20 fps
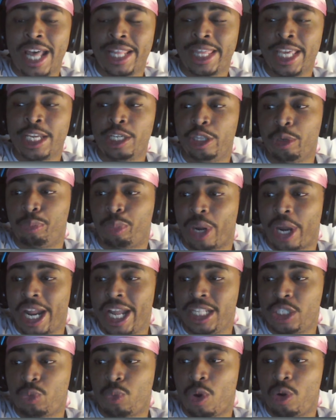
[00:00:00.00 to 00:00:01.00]
I think the
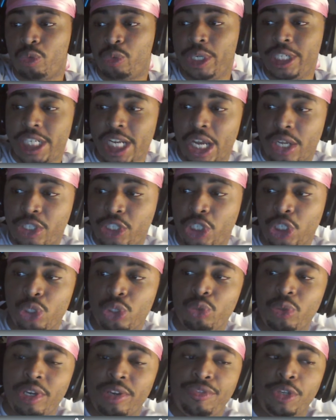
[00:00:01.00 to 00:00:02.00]
brands won't reach out to
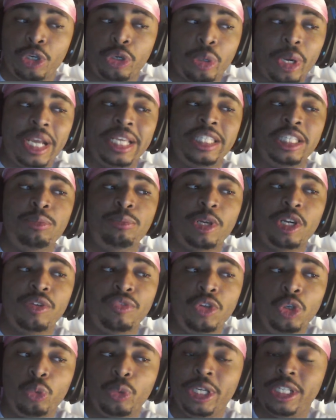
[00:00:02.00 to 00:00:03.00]
you if you're crazy, but if
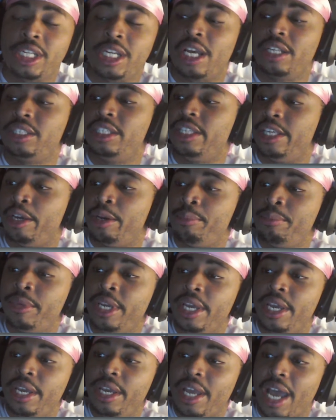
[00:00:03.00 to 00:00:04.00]
you reach out to them,
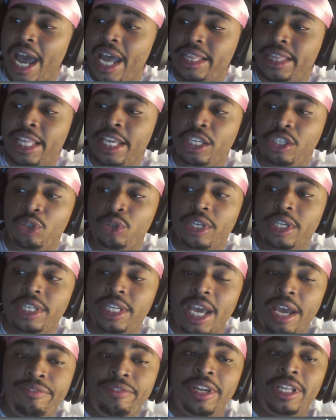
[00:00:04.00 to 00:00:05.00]
I think you could
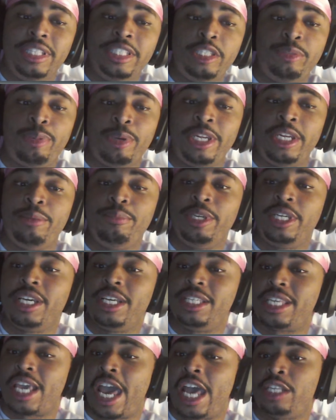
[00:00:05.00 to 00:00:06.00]
definitely spin it
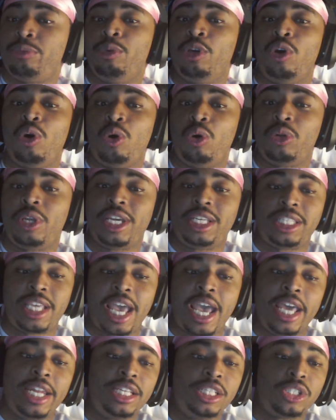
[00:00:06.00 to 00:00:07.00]
because Asmongold has
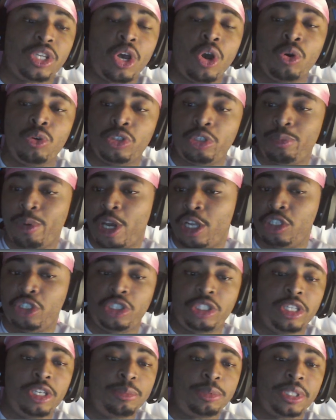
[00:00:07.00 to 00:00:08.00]
had his own
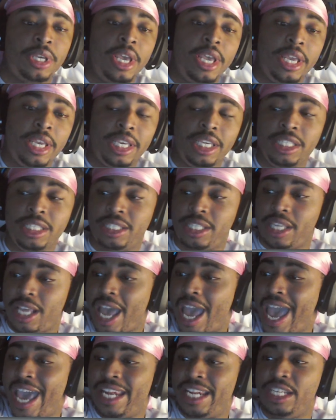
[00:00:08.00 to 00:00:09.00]
sponsorships. He's
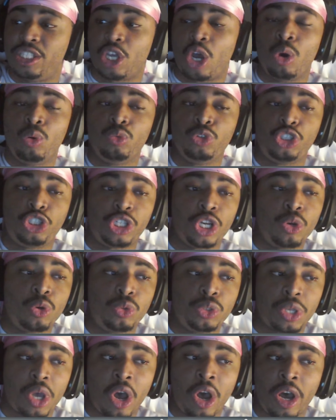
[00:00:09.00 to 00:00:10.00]
had his own
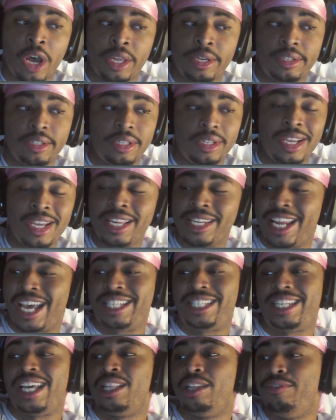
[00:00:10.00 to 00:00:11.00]
shows on not
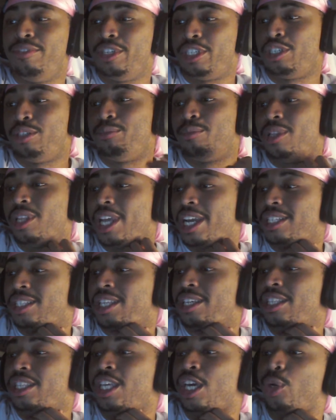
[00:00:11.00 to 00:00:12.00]
television, but like
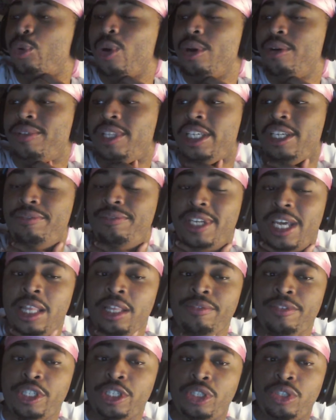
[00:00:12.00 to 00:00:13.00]
the, the equivalent of
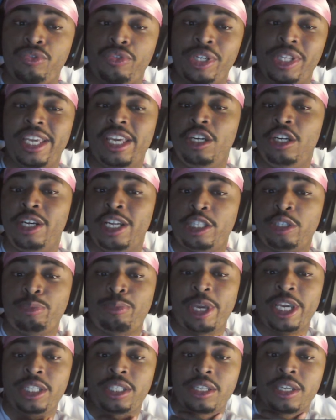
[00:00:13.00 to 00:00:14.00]
television for the internet
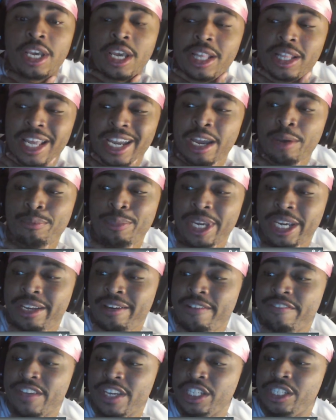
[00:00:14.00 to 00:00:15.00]
space, like a big
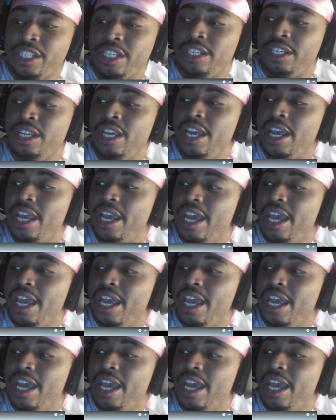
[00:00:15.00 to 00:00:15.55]
convention.